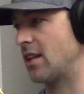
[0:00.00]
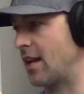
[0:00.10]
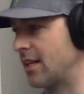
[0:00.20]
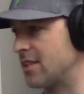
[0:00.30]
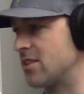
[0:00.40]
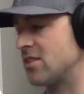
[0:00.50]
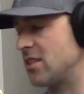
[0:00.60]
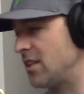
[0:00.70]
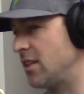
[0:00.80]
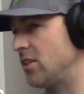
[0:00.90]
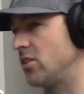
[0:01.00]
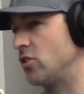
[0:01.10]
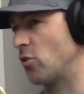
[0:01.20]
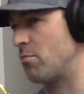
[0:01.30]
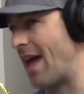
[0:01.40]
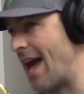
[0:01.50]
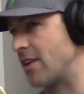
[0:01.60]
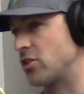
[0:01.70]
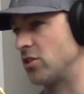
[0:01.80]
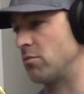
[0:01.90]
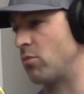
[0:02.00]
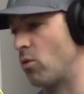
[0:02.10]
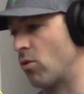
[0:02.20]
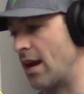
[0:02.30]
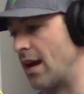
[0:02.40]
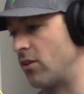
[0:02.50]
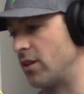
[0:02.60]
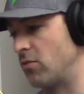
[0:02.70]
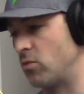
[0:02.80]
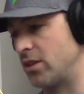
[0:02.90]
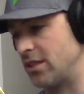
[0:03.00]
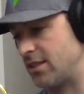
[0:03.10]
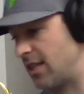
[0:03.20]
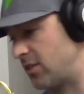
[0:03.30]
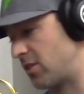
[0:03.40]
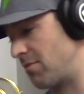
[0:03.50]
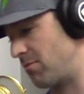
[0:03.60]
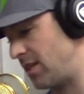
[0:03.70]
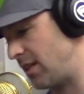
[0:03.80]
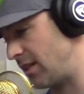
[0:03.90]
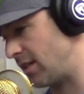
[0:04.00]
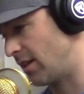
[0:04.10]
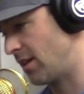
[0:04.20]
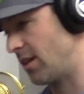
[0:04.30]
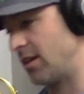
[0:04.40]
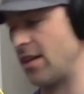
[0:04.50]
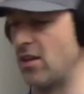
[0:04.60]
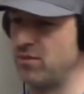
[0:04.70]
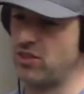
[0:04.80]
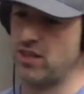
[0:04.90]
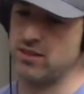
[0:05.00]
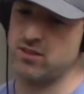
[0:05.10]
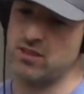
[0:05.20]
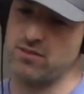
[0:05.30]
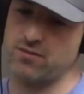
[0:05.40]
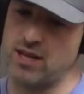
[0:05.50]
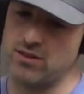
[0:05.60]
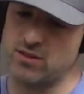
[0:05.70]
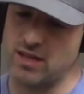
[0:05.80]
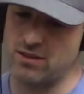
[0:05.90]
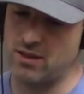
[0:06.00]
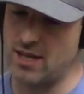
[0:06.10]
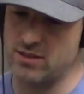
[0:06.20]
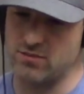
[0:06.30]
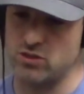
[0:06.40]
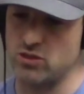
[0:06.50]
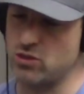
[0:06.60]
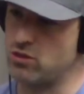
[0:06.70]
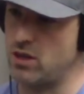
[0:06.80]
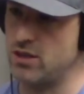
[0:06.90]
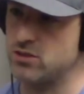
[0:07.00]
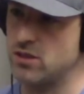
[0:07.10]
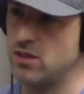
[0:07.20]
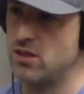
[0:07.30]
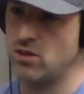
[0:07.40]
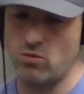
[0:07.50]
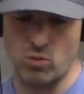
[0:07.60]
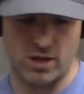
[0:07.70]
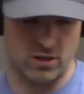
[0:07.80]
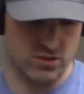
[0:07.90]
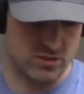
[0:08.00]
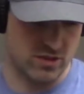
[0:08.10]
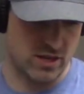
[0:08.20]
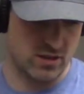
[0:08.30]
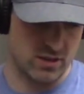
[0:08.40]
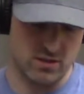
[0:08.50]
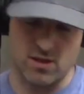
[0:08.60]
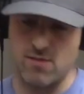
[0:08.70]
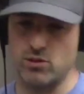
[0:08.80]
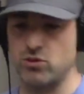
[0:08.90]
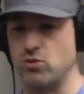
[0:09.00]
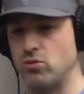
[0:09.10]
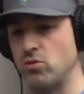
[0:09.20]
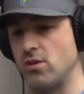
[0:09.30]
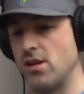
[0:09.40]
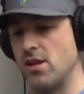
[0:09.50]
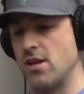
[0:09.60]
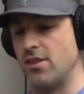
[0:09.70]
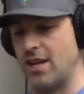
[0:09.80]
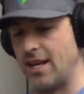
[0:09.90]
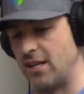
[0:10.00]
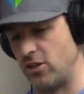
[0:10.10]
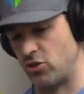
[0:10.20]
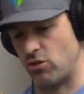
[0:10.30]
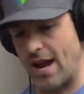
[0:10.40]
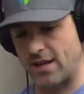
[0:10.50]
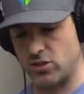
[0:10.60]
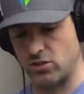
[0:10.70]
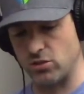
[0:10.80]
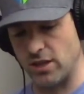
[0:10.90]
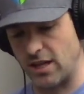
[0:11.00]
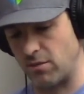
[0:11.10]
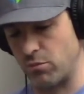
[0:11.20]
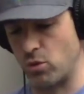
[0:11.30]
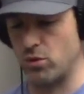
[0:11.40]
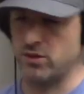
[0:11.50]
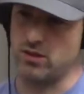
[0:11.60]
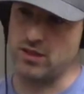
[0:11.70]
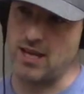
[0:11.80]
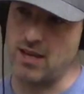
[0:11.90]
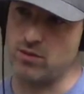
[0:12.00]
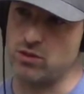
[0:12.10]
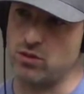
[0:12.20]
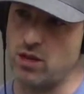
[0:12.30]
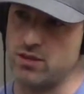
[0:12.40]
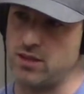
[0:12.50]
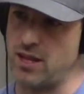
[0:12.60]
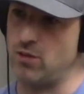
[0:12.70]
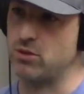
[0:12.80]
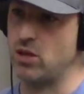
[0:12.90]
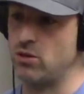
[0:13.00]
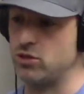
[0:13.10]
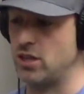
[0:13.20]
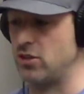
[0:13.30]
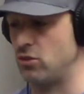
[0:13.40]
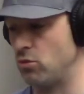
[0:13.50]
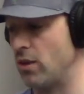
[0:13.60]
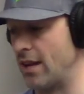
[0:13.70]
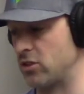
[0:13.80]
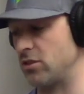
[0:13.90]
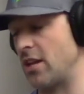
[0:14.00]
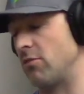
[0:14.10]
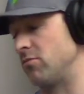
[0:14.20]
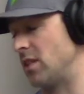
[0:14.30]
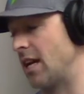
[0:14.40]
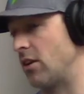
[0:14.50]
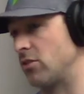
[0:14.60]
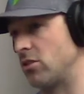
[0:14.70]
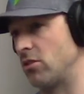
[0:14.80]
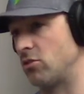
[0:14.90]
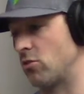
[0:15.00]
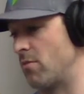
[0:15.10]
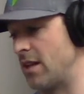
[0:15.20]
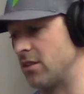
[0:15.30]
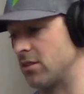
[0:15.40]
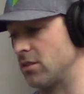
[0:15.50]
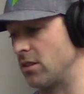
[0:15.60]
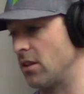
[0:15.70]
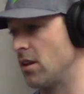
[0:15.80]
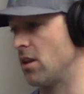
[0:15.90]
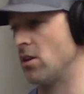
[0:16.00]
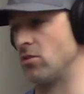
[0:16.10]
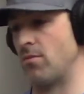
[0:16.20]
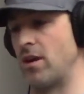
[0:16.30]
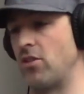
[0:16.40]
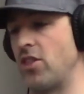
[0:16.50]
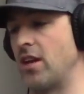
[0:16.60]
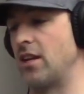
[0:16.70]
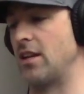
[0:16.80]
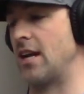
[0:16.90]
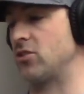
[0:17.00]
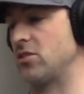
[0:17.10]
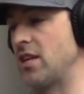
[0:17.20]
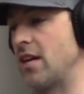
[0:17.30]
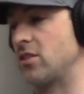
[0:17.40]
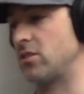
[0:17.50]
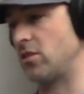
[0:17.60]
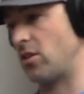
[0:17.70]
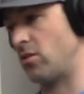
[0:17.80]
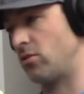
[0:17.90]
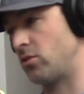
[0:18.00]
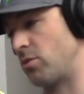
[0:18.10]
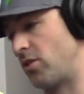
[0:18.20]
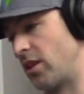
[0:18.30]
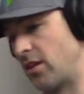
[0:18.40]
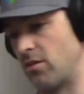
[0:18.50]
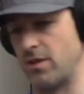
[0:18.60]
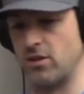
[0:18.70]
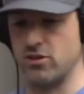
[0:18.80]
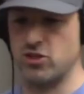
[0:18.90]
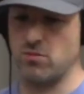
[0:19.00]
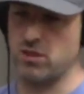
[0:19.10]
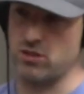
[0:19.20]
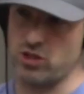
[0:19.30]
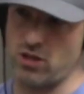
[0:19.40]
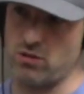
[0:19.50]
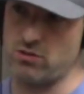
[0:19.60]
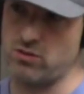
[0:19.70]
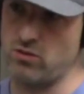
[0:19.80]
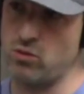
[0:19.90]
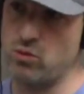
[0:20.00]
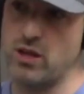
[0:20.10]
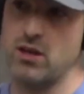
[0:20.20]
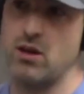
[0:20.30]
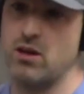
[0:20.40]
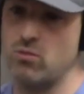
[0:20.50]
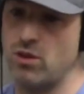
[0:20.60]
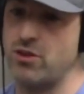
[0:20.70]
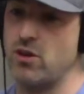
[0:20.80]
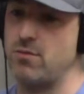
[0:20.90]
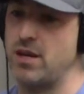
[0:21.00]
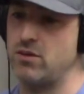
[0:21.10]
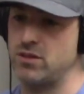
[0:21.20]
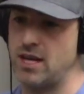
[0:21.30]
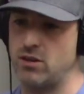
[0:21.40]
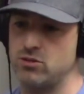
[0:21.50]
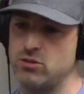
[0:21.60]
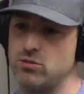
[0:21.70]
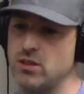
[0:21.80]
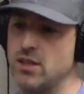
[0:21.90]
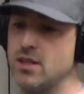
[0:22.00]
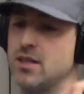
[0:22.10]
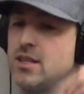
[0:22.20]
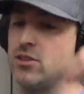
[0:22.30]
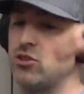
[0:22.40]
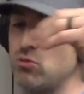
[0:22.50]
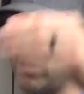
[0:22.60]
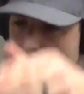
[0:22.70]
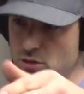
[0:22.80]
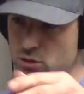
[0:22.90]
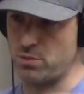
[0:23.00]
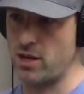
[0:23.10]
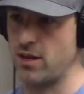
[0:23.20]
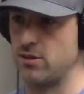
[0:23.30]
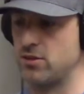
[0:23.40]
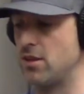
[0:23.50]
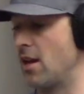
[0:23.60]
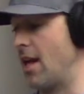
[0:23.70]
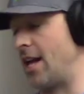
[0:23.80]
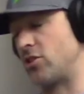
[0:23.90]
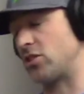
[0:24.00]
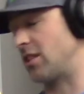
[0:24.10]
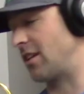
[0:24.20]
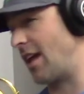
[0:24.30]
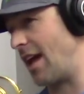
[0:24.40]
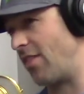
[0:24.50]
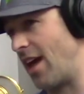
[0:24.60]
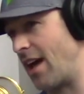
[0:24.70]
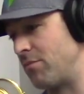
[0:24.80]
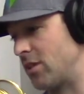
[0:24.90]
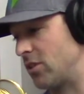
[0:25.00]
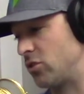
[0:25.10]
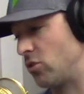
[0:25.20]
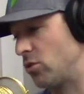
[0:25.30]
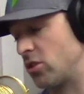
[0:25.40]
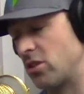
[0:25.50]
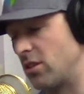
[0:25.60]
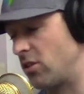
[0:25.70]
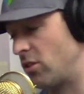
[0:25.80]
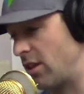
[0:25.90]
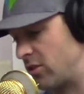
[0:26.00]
can see your passion pour out, and what it did to me, it helped me think step outside the lines of just lacrosse. What else is there that I can attract to, that I can pull into the game of lacrosse and help coach? And you actually helped me out tremendously about thinking not just X's and O's, but thinking about the Jimmy and Joes and who they are and what they're about and how to intrigue those players. I just needed to add that because as